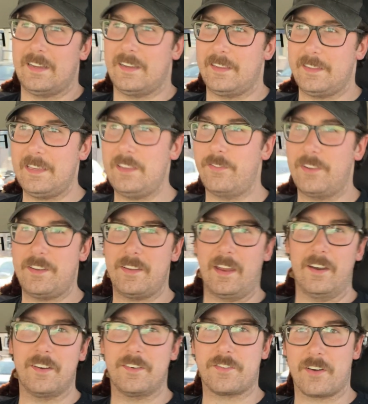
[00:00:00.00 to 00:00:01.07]
even dare
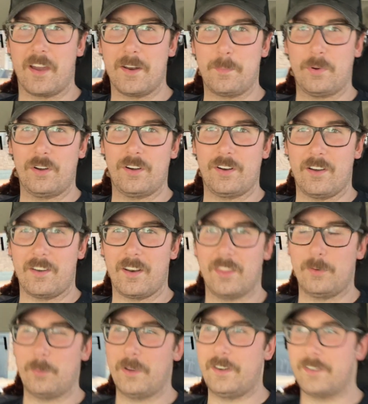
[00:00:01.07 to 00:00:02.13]
to try to put it on in the
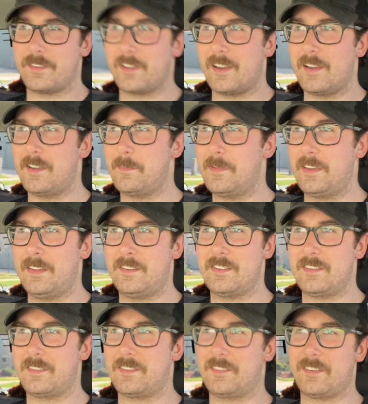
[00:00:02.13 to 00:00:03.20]
wintertime, it
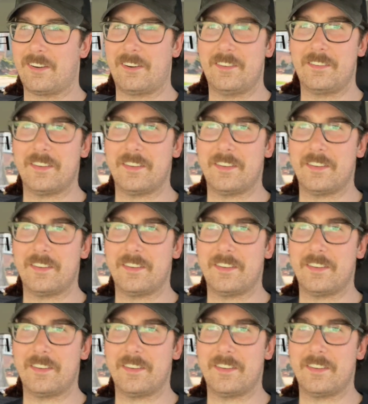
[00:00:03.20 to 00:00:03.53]
just turns